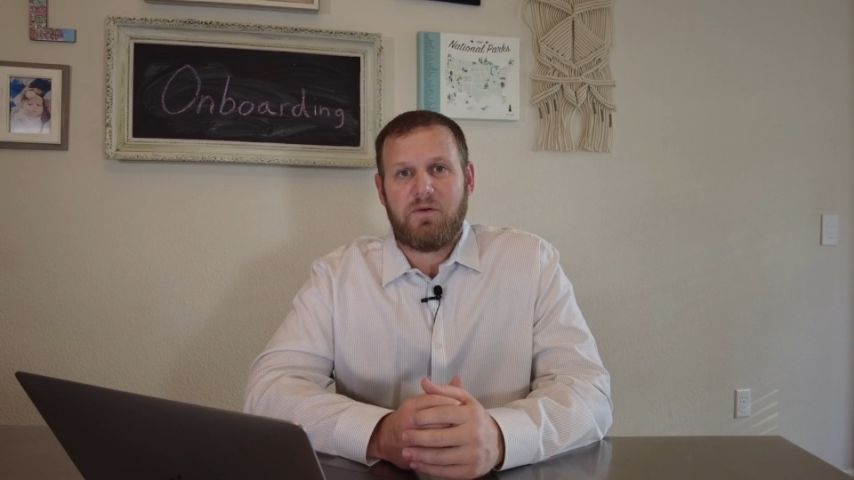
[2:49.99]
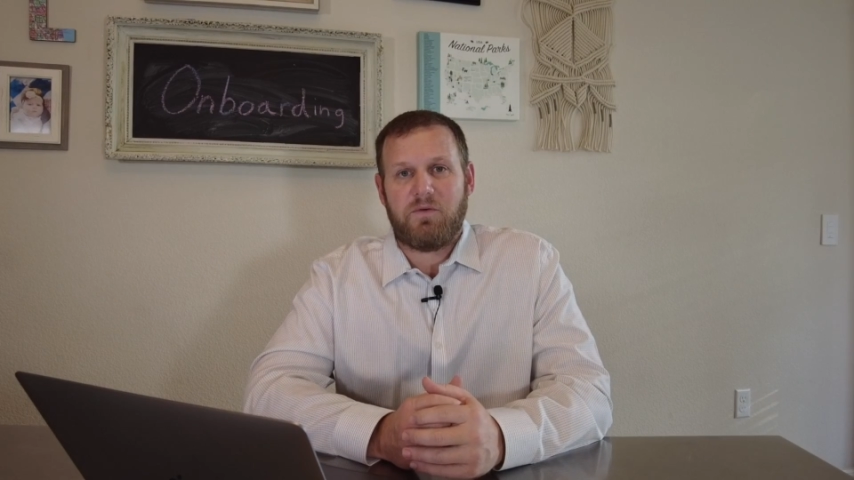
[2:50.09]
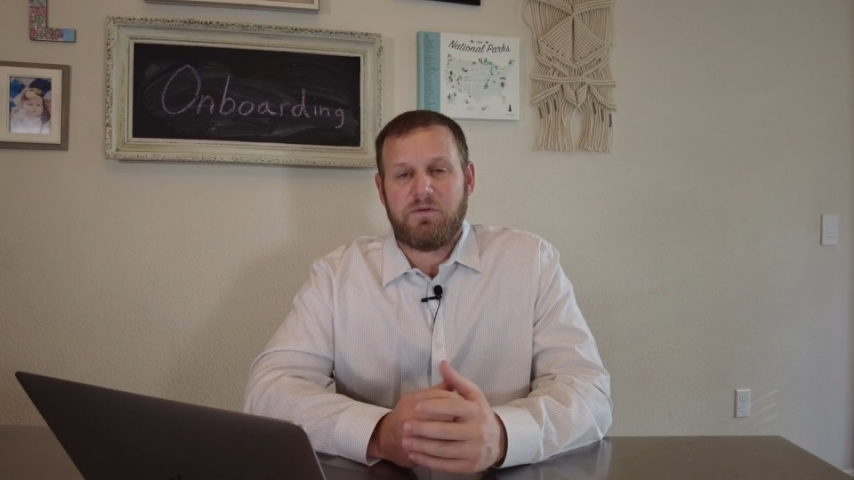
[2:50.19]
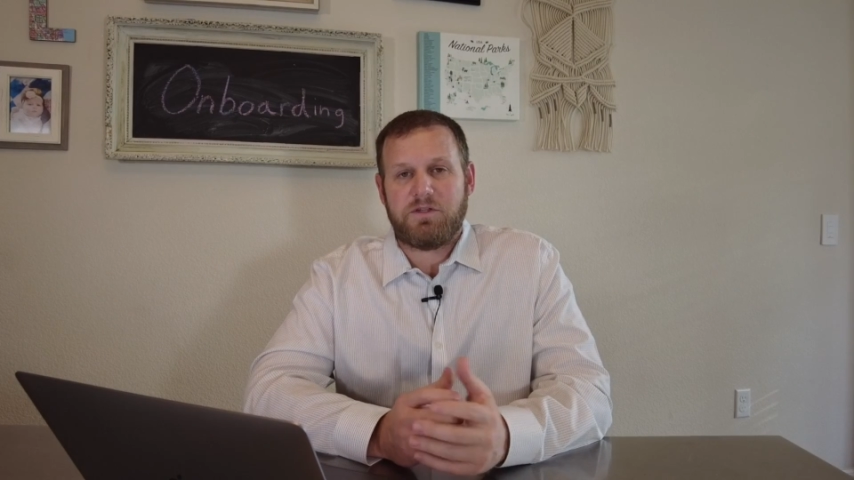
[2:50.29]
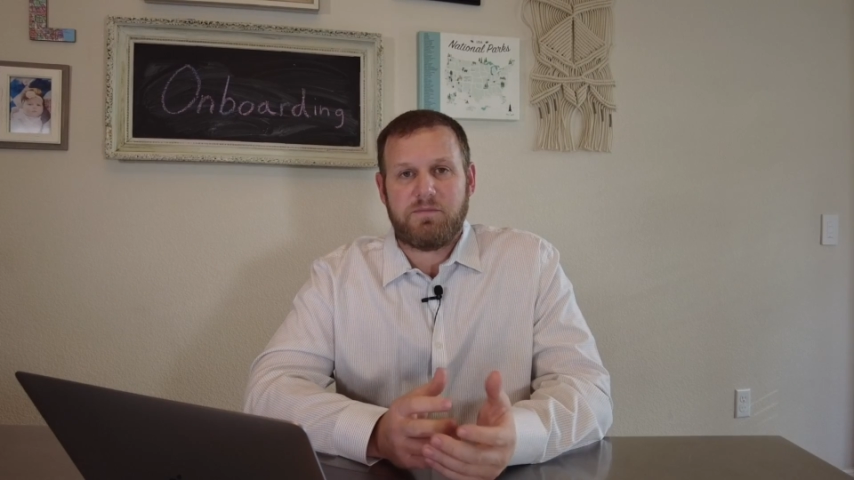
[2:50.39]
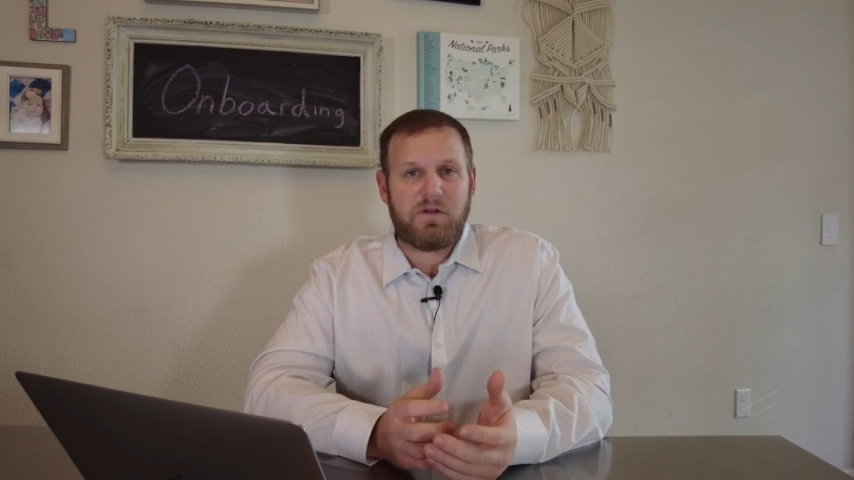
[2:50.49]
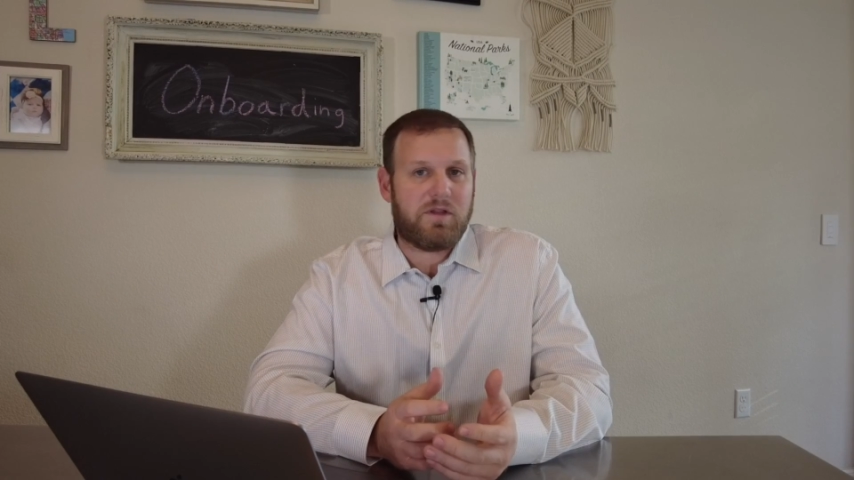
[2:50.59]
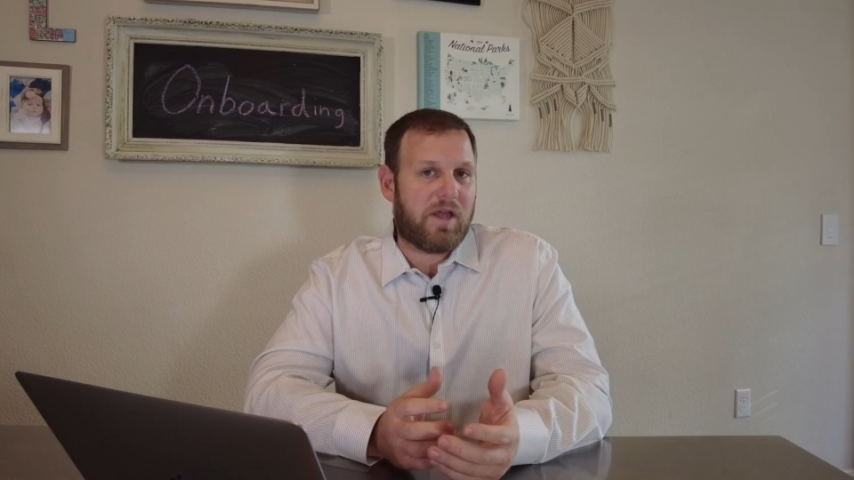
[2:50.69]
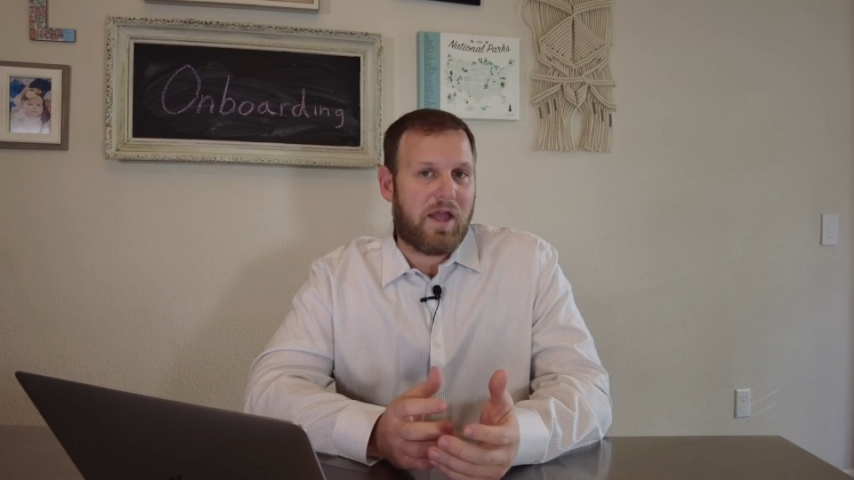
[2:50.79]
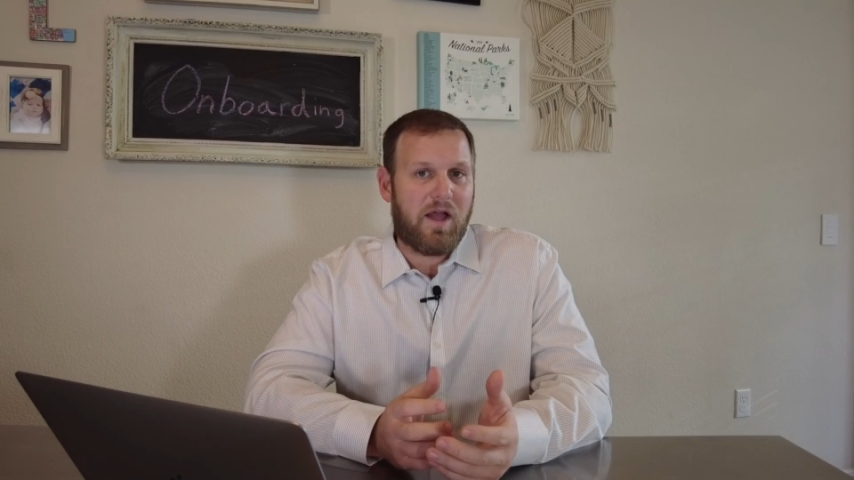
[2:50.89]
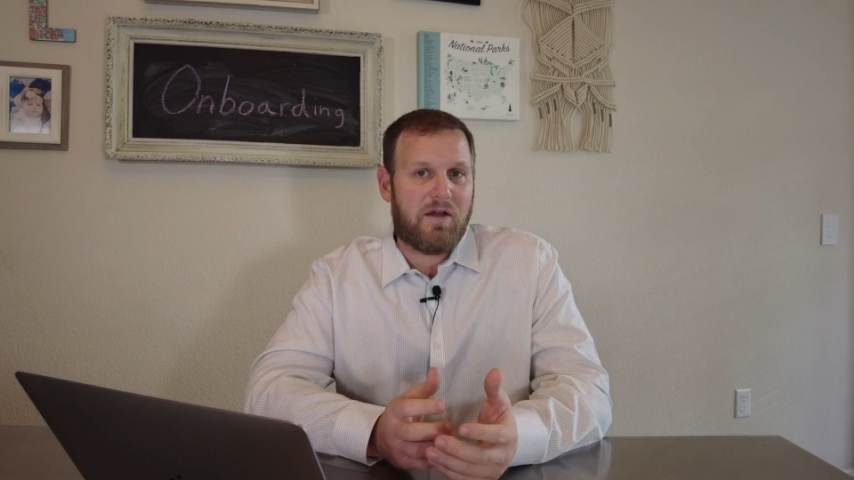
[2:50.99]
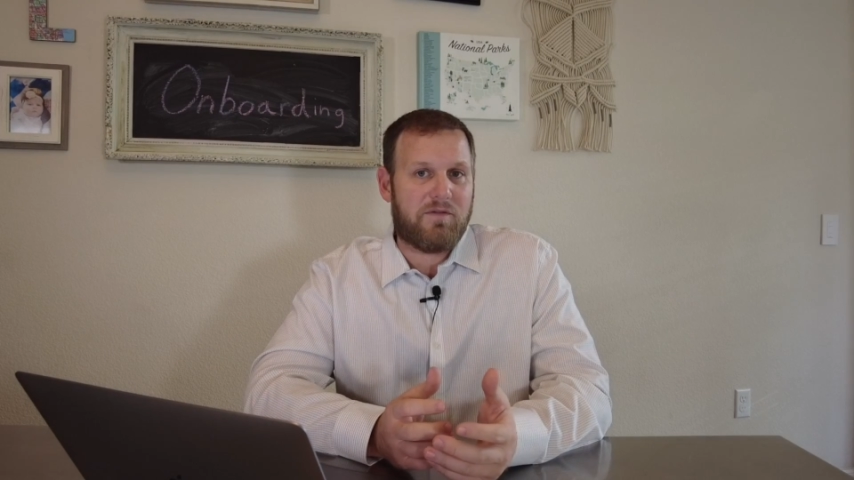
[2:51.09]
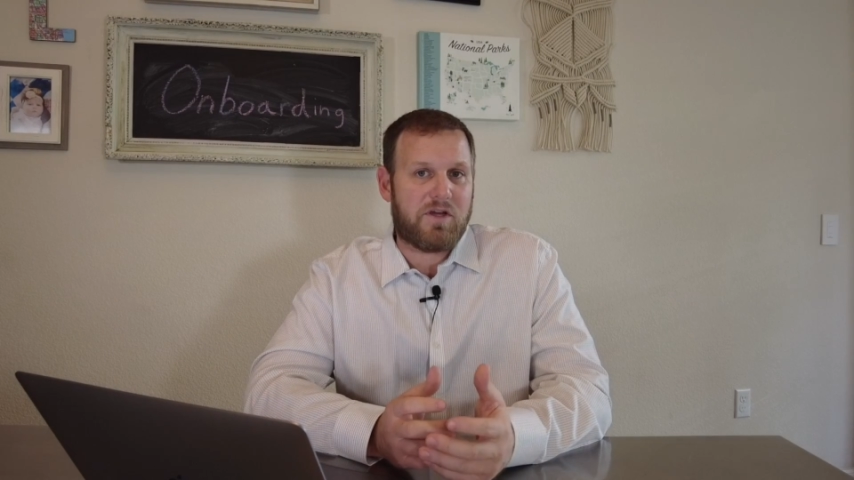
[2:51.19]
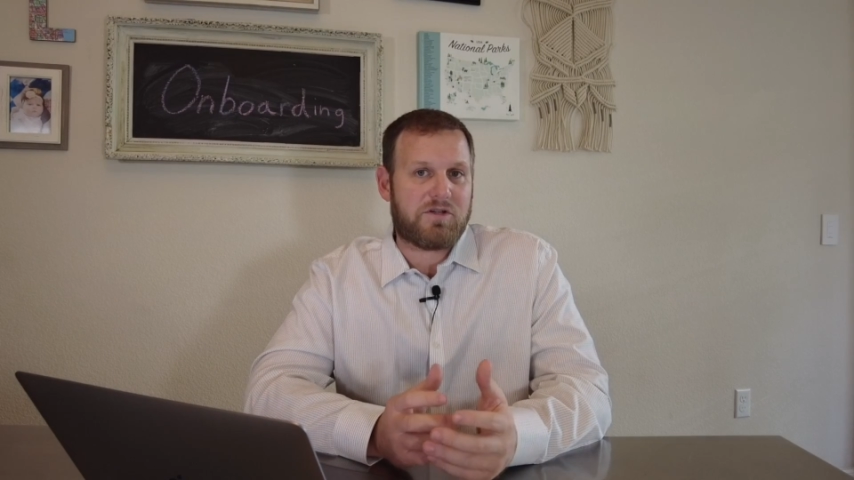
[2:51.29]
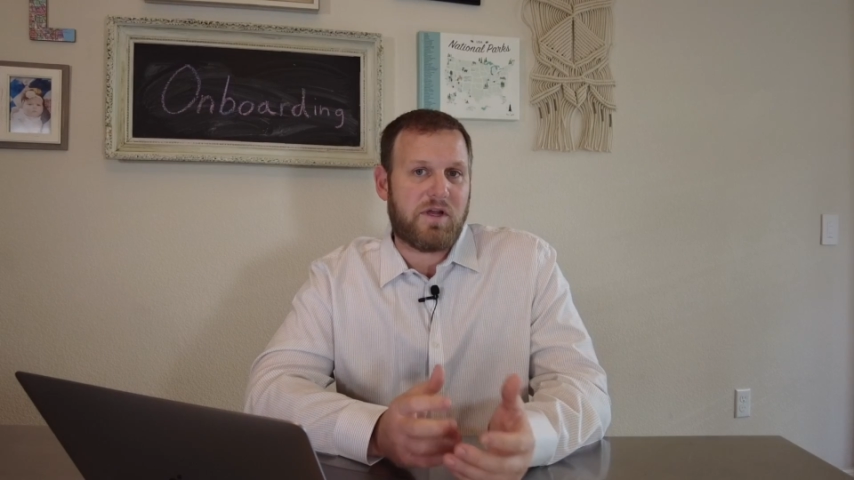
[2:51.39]
We will typically
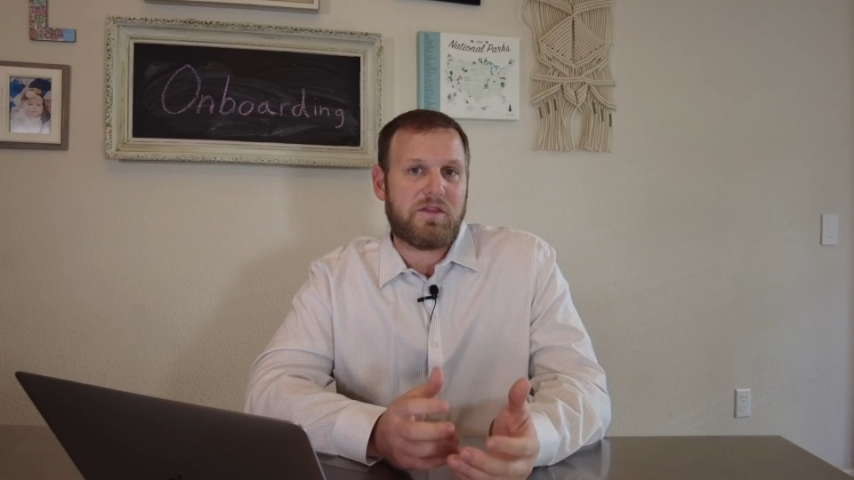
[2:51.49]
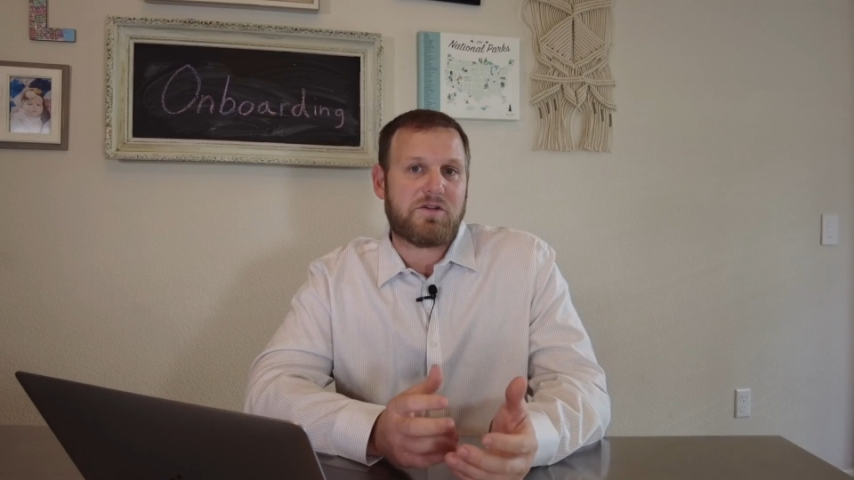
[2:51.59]
have a train